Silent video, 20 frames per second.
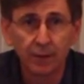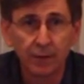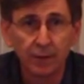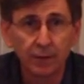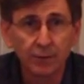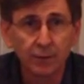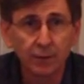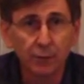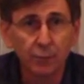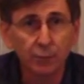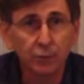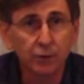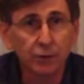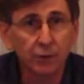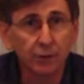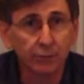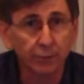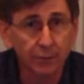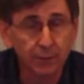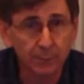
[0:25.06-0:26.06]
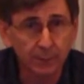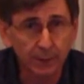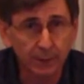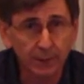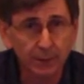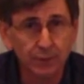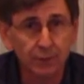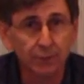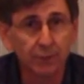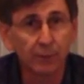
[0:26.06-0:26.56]
So children's
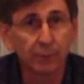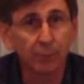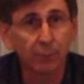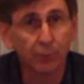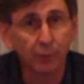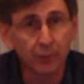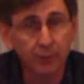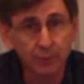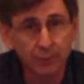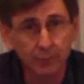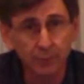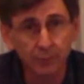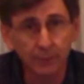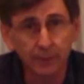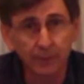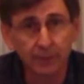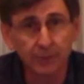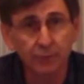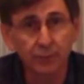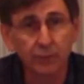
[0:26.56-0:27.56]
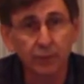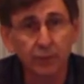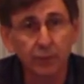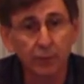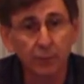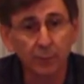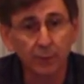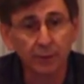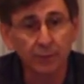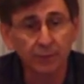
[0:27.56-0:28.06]
ministry, preschool ministry,
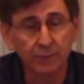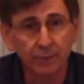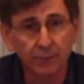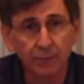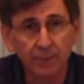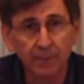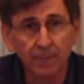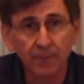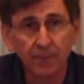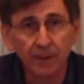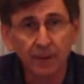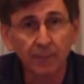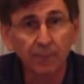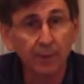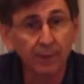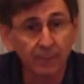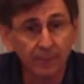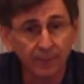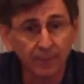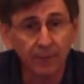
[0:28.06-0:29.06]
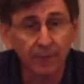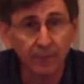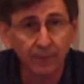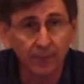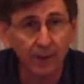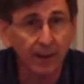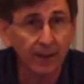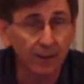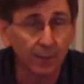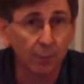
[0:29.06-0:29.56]
youth ministries have been a very
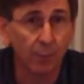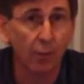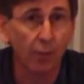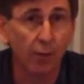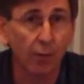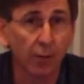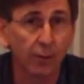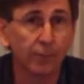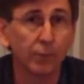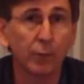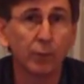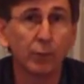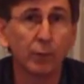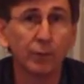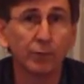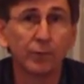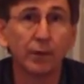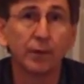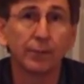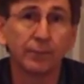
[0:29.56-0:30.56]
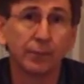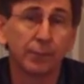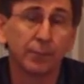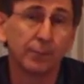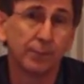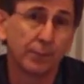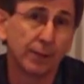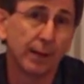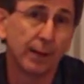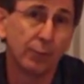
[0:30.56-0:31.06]
vital part of what we've done
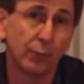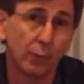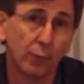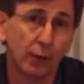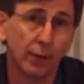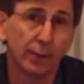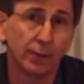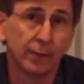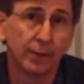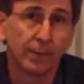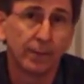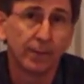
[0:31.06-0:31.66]
from day one.